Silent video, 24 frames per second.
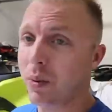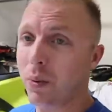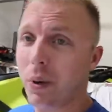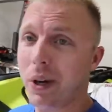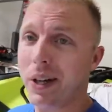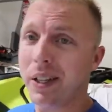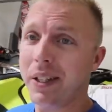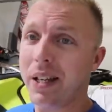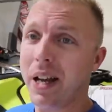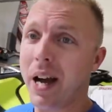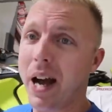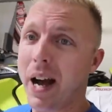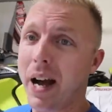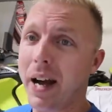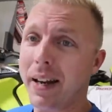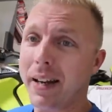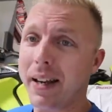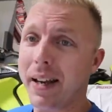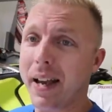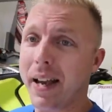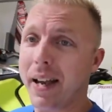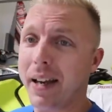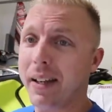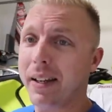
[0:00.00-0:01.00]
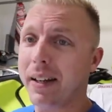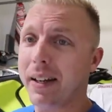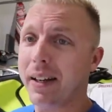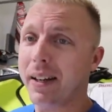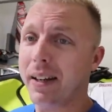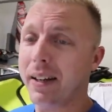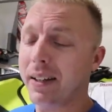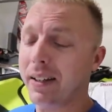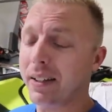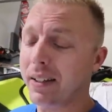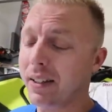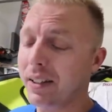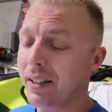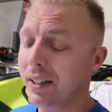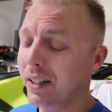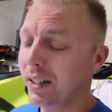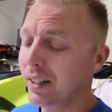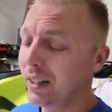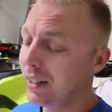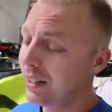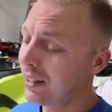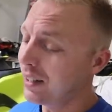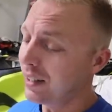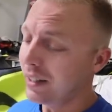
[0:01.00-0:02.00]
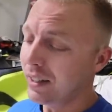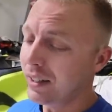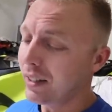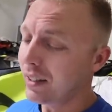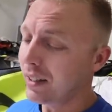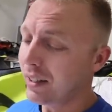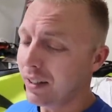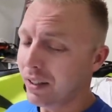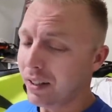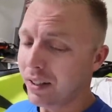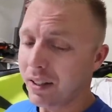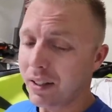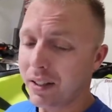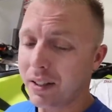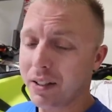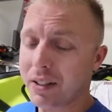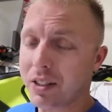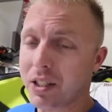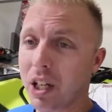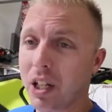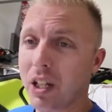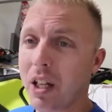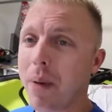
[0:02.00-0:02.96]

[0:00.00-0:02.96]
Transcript: and whatnot. And so